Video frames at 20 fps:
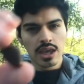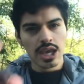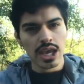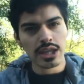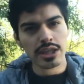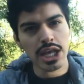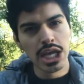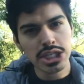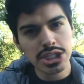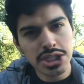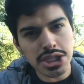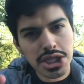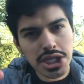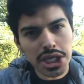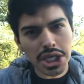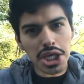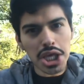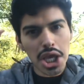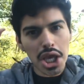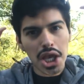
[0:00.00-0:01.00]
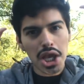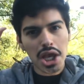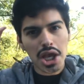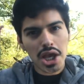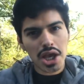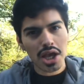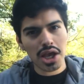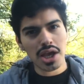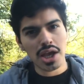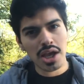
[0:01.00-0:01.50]
And that's it.
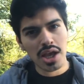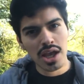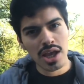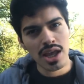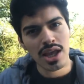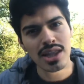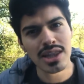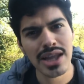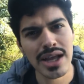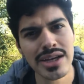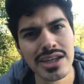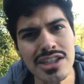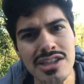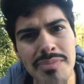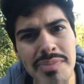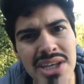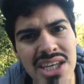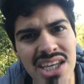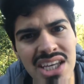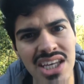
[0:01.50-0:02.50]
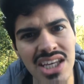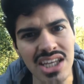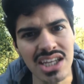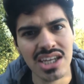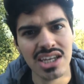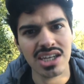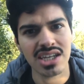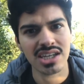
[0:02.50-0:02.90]
Let us begin.